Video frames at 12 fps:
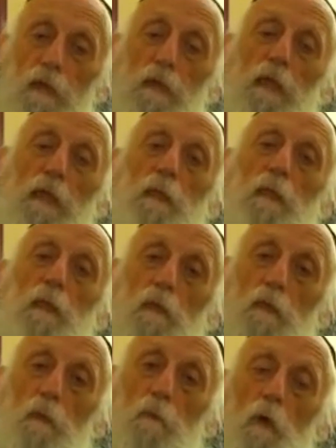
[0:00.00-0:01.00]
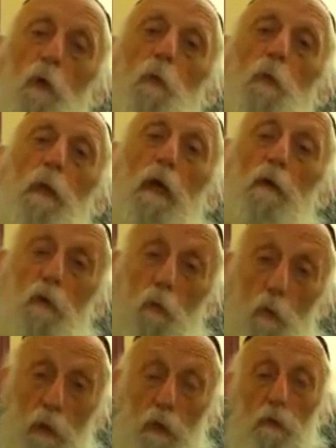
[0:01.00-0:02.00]
think that the more we
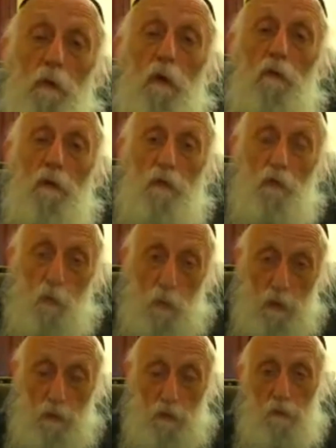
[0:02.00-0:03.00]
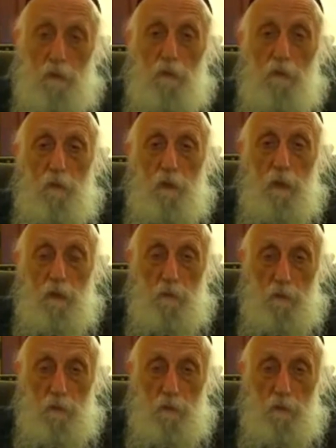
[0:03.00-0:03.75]
are aware of our strengths and